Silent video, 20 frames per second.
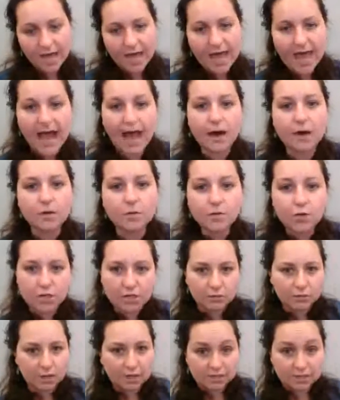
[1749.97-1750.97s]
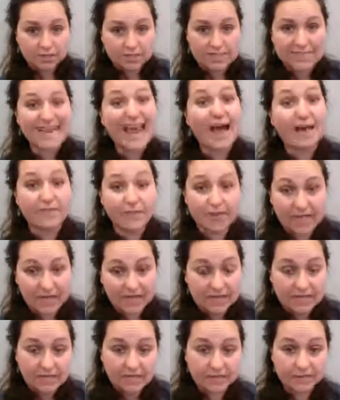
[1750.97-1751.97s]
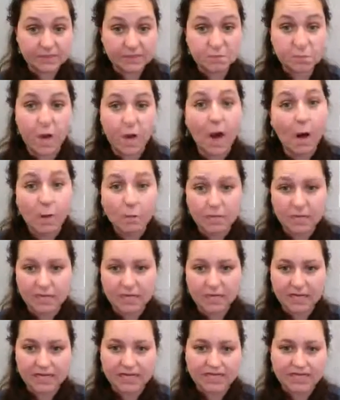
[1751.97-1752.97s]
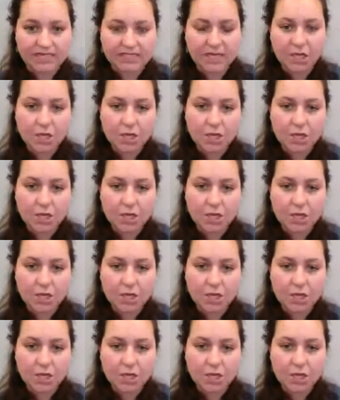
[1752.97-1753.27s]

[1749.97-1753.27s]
how she wants to navigate them as well, because